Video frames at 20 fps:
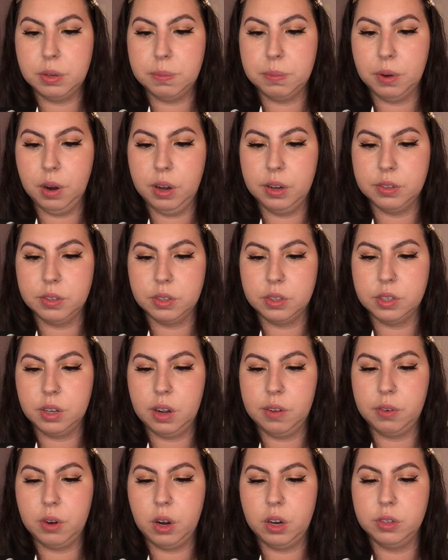bronze or
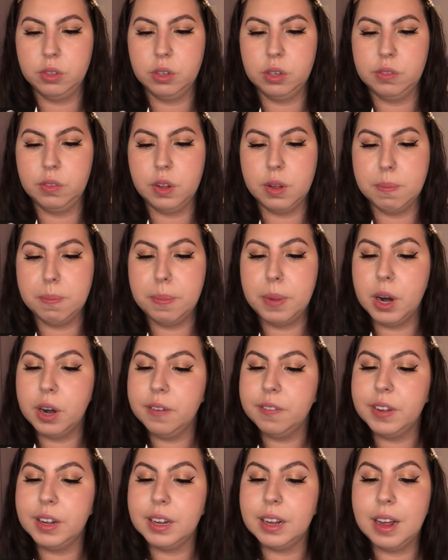soft contour for the
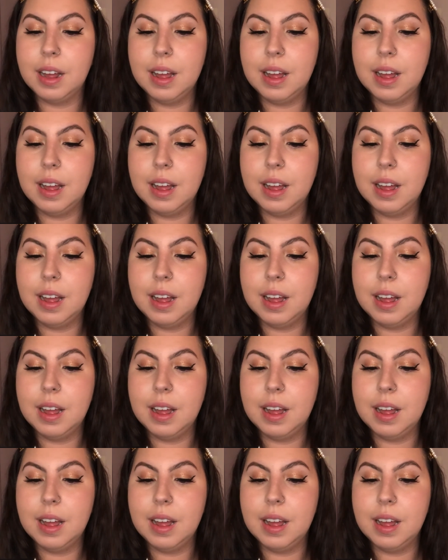perfect